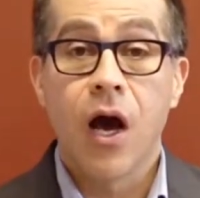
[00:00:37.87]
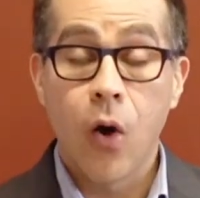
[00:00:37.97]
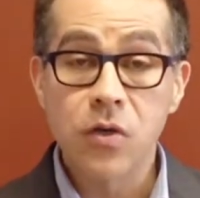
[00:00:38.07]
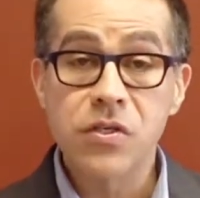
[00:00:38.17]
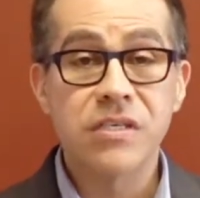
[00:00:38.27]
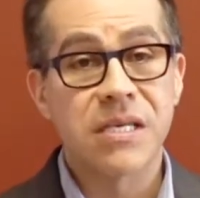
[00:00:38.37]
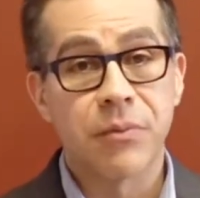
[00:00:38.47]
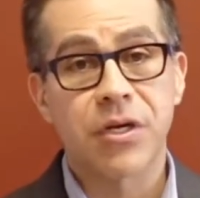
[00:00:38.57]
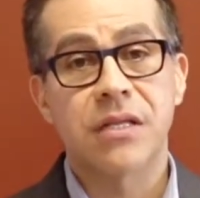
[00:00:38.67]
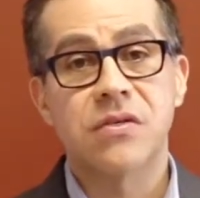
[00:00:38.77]
Also, it's
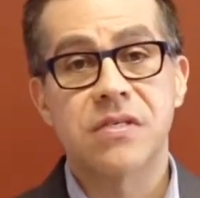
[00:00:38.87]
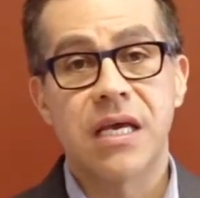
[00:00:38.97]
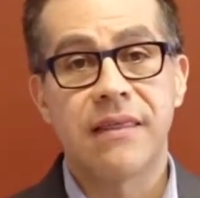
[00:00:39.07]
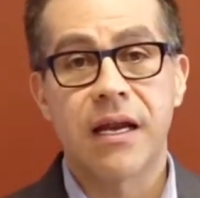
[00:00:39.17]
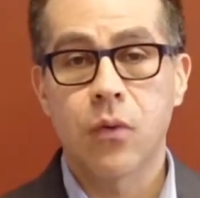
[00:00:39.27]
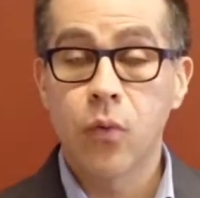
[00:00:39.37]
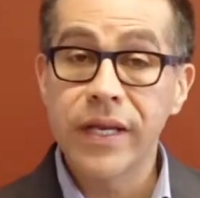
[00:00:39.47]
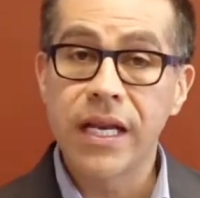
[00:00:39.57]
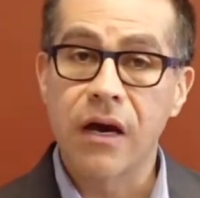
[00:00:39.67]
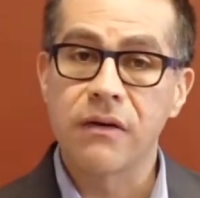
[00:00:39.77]
important to say that we
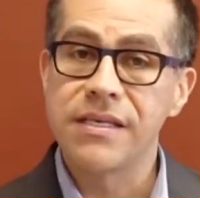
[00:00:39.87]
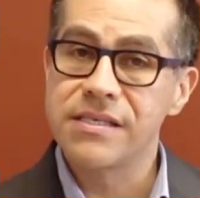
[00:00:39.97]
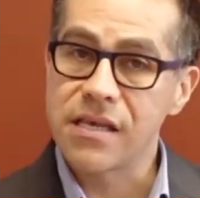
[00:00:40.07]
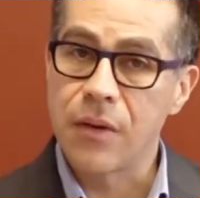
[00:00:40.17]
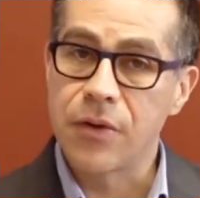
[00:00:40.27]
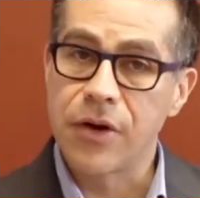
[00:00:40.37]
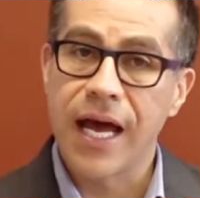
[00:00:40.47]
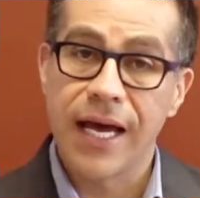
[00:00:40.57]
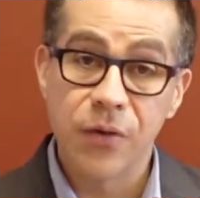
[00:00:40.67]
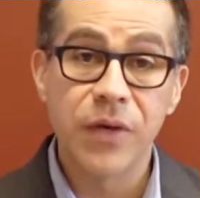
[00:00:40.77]
know it's summer
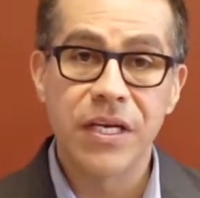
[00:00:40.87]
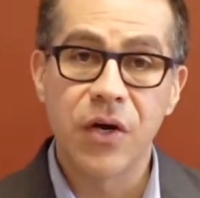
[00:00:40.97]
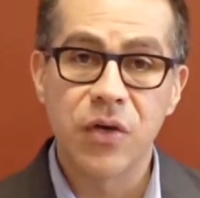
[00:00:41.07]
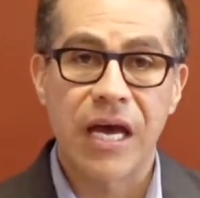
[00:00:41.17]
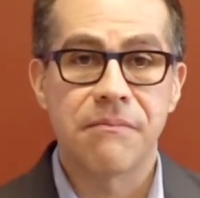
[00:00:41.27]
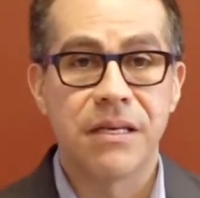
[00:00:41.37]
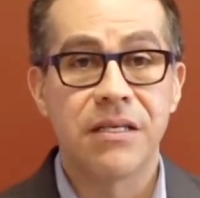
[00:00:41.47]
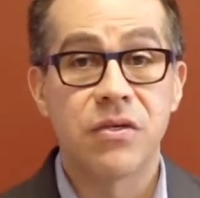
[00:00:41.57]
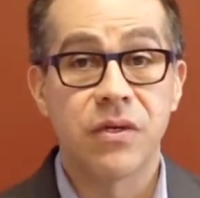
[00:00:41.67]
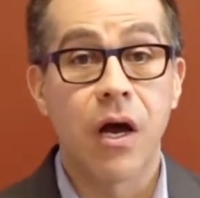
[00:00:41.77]
and we know you have been
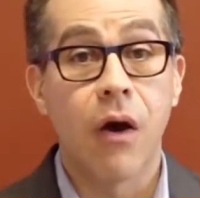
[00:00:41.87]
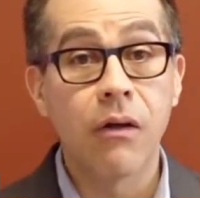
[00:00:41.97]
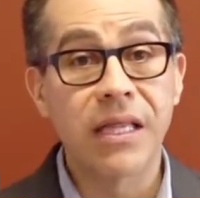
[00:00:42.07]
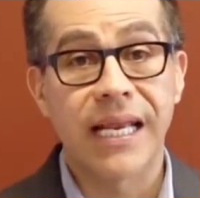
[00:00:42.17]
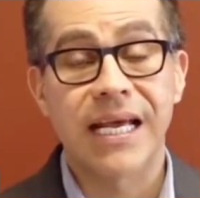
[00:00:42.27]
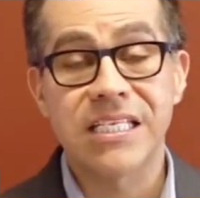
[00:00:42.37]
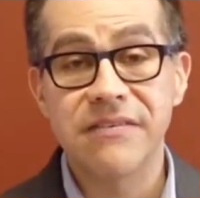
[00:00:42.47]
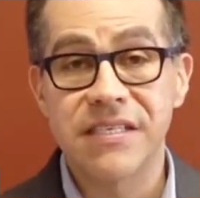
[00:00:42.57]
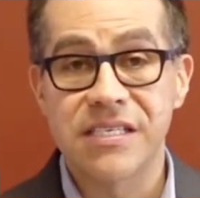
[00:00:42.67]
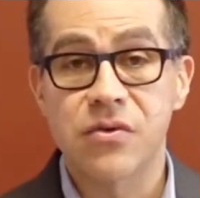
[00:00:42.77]
doing online
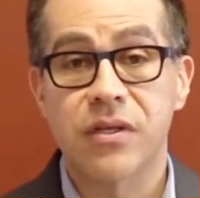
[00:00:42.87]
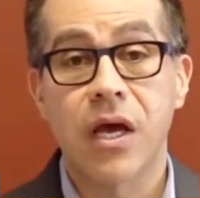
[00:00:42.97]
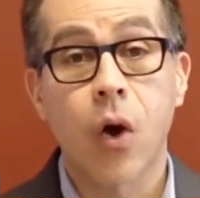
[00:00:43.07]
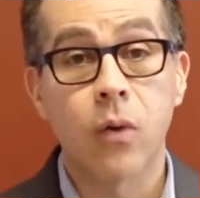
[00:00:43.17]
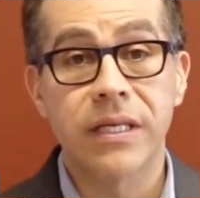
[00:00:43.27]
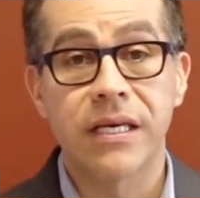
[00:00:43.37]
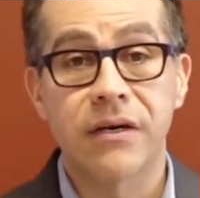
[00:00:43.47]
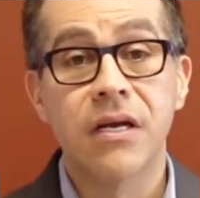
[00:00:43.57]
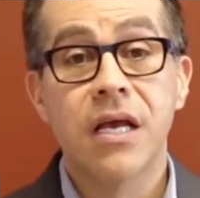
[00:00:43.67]
activities during the whole year.